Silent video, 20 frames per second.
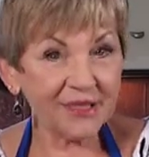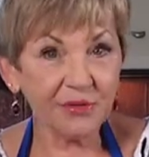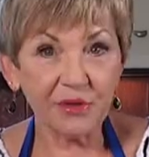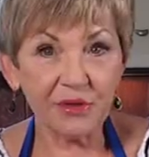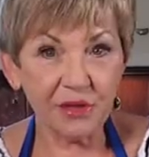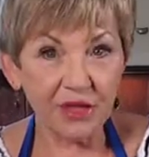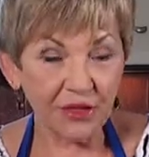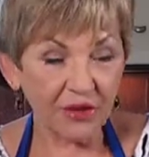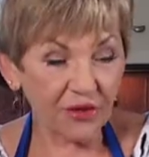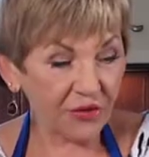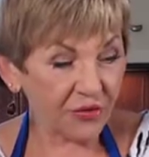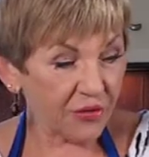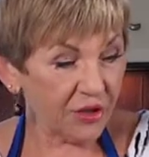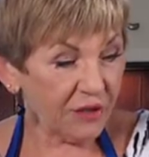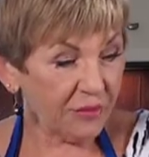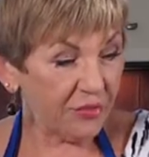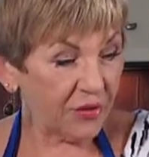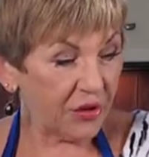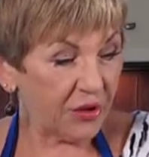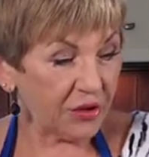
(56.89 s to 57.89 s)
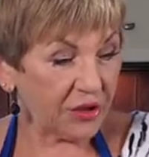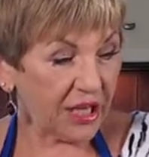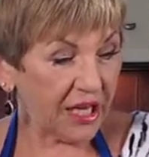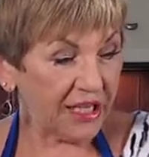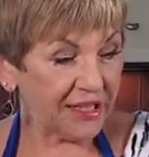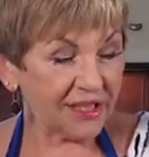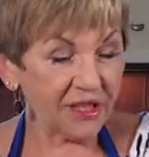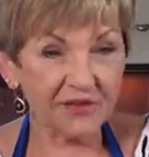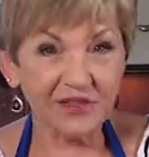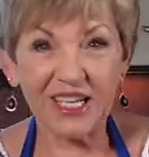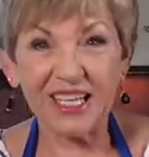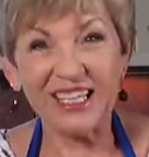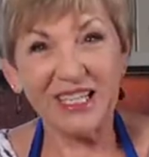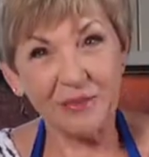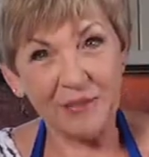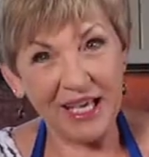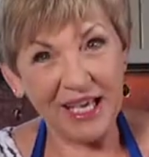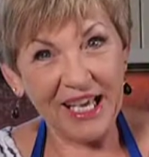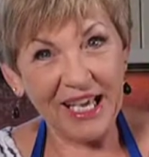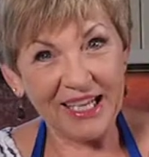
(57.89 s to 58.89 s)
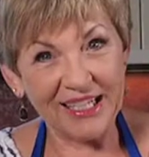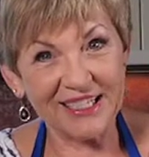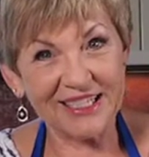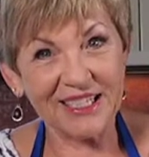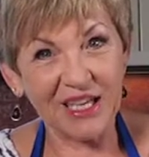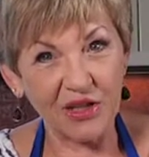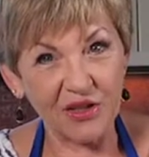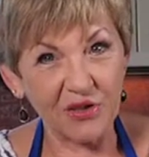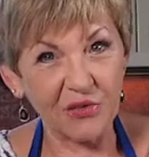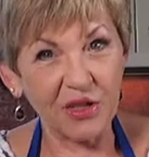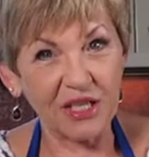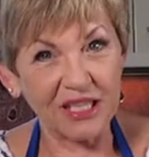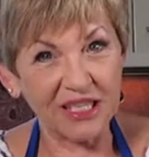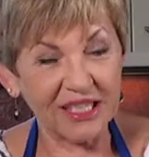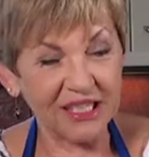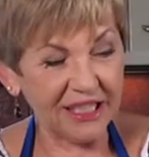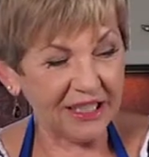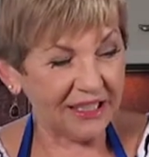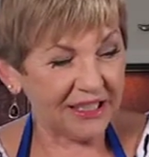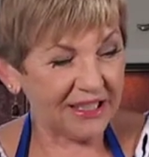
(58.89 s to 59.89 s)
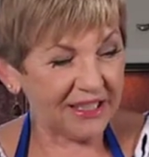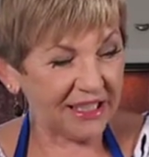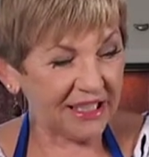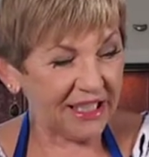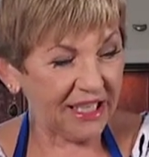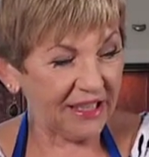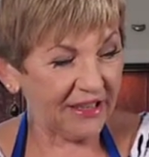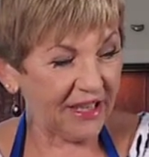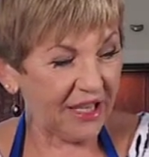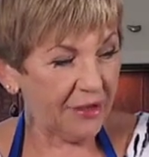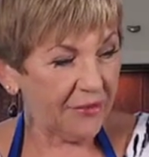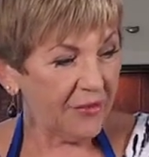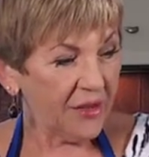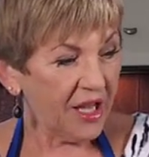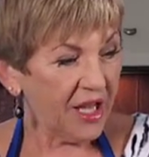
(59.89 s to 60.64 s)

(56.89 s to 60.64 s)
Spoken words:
We need 3 boiled eggs. I've done them ahead so that we can get this together.